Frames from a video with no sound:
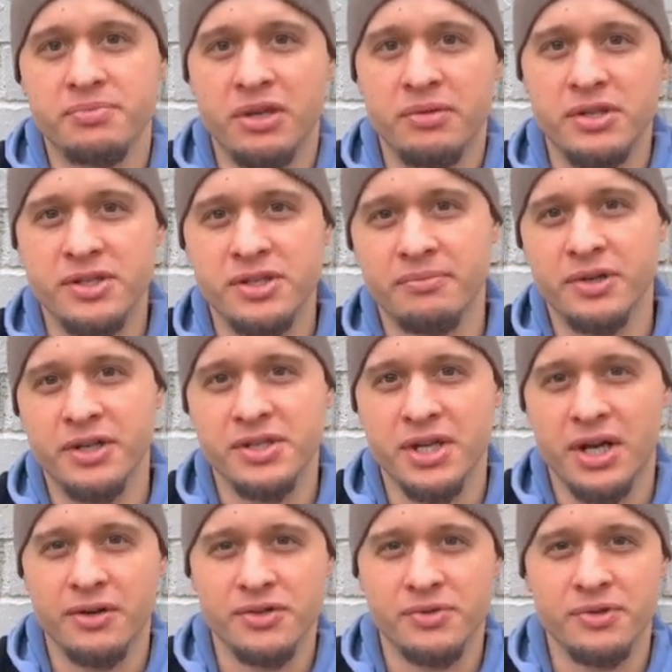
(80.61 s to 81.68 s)
maybe somebody's
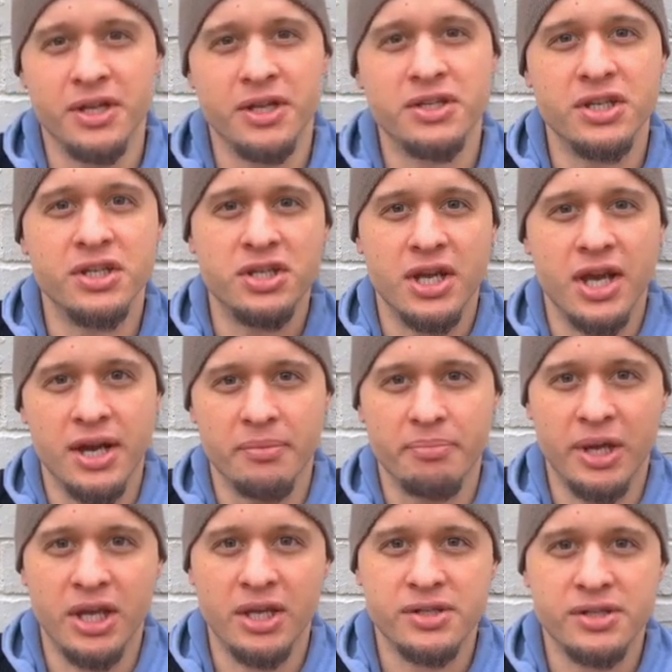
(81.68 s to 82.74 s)
house where they teach you how to
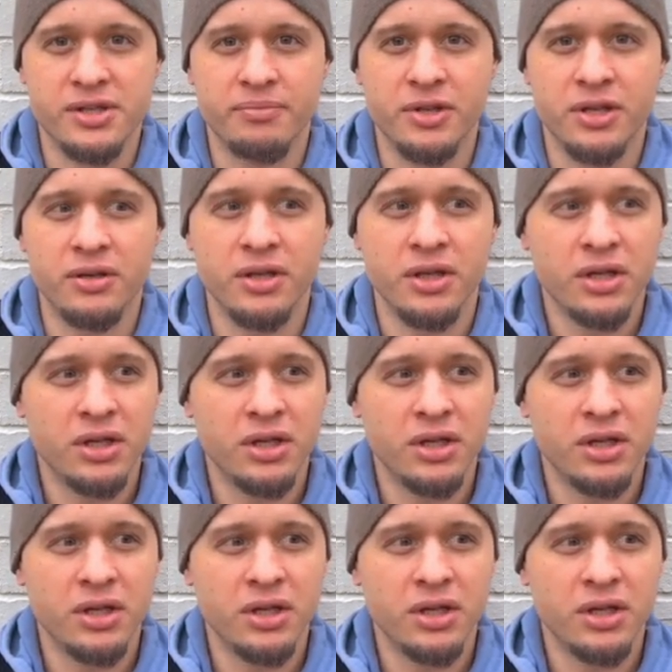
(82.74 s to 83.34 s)
paint something